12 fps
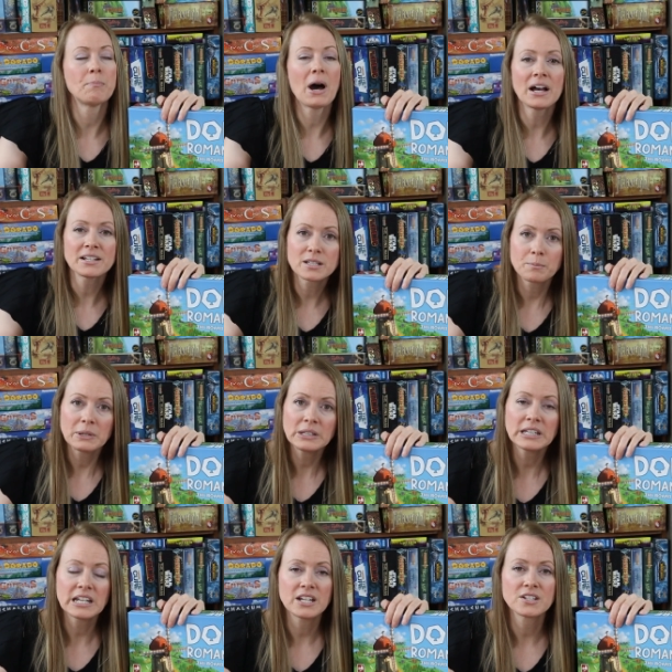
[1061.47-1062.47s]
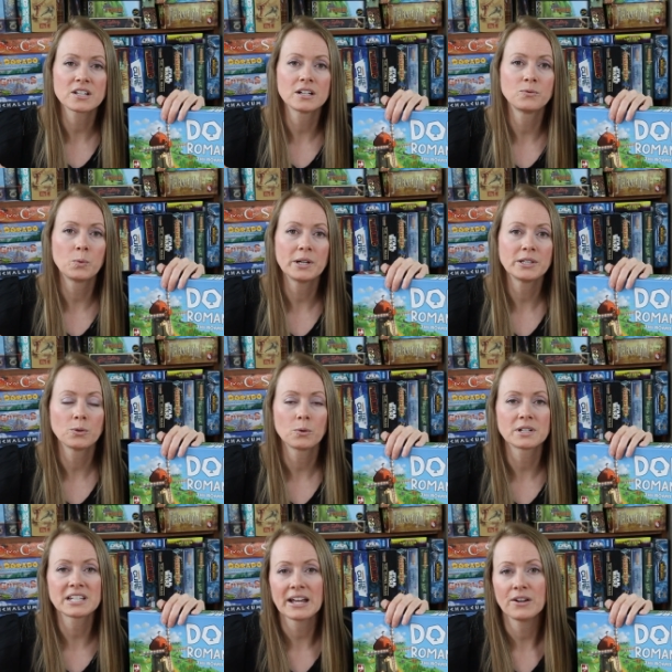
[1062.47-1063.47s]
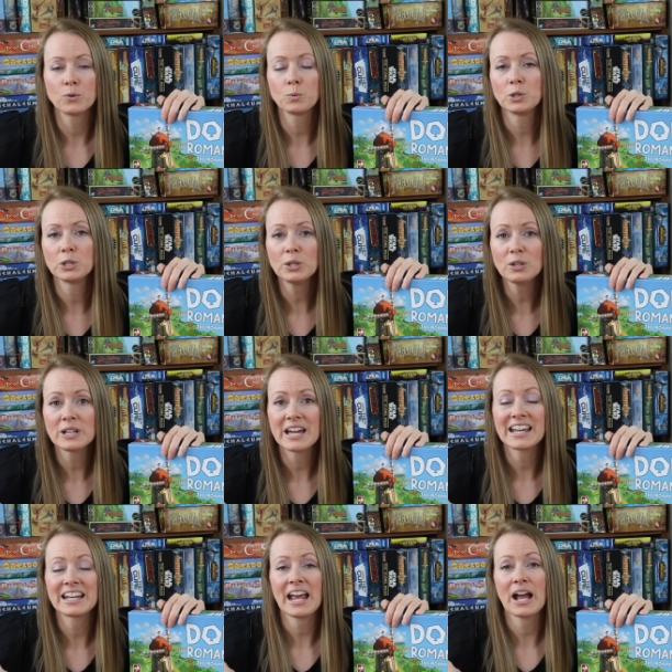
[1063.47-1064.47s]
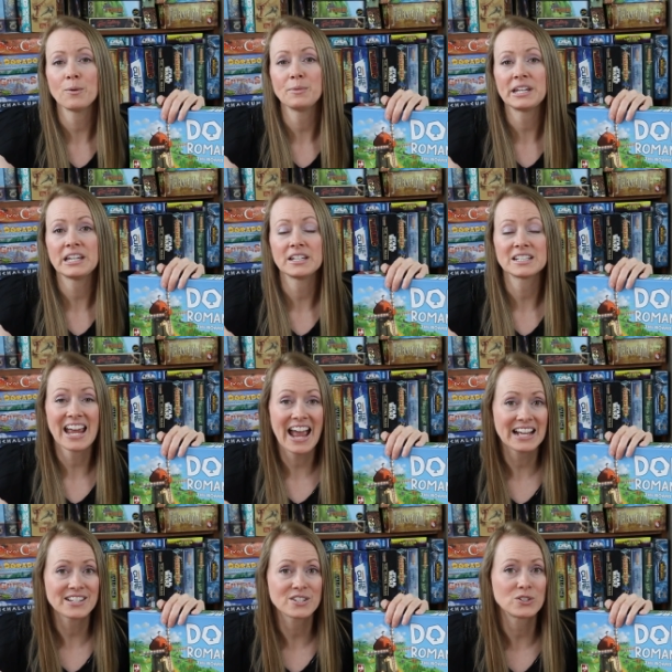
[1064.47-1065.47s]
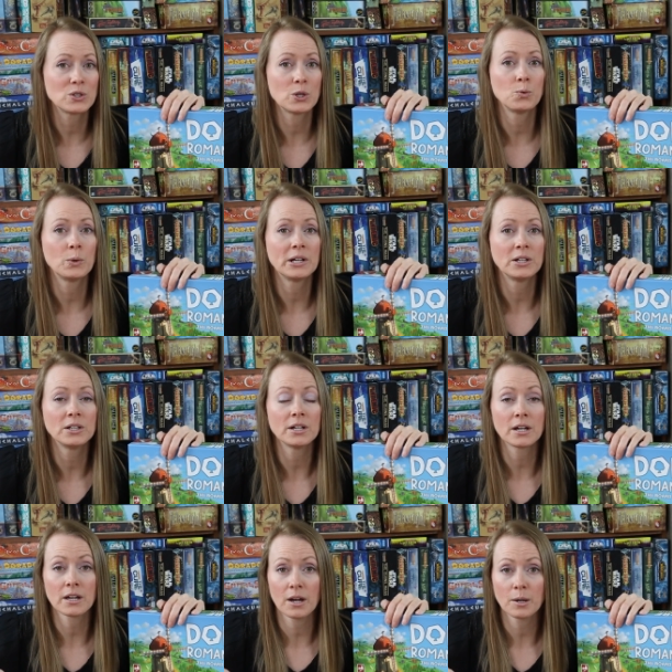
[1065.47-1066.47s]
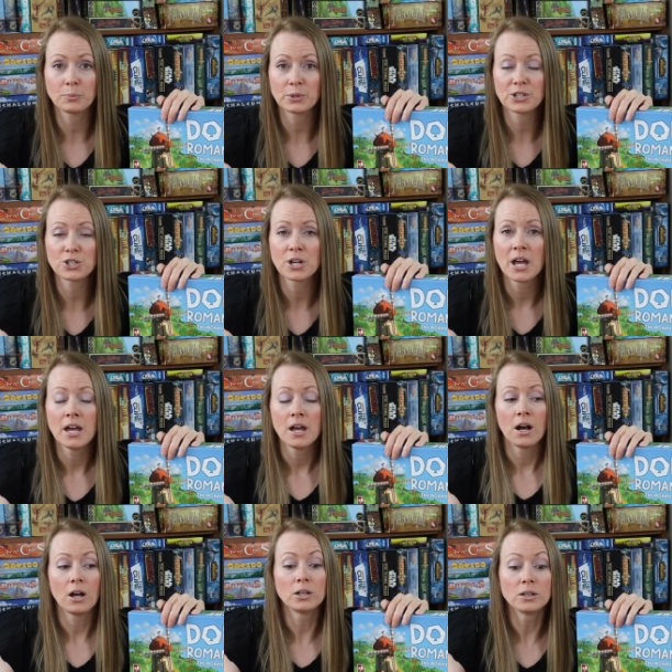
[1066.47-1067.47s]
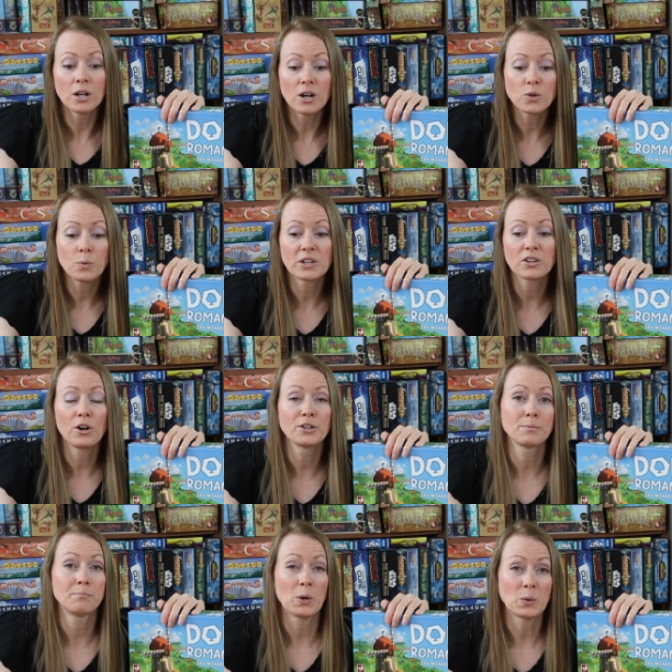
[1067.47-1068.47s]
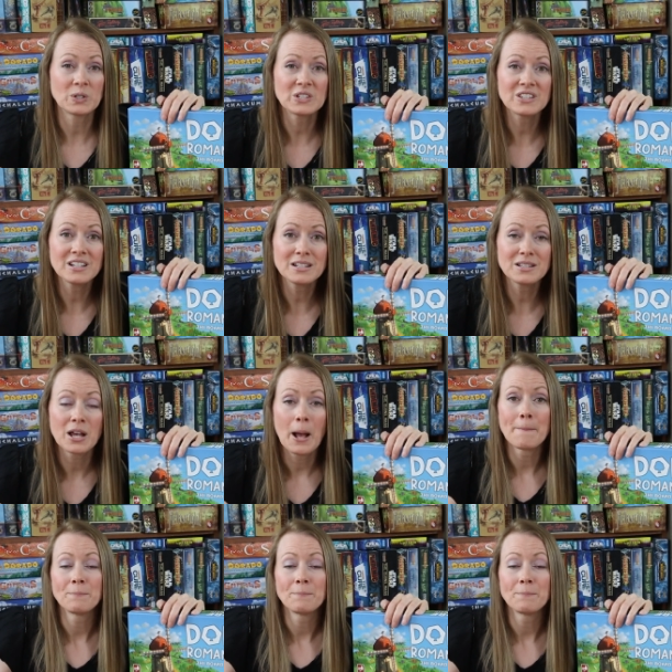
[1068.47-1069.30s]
possibilities of what your town will look like and how many tasks you will accomplish along with all the bonuses.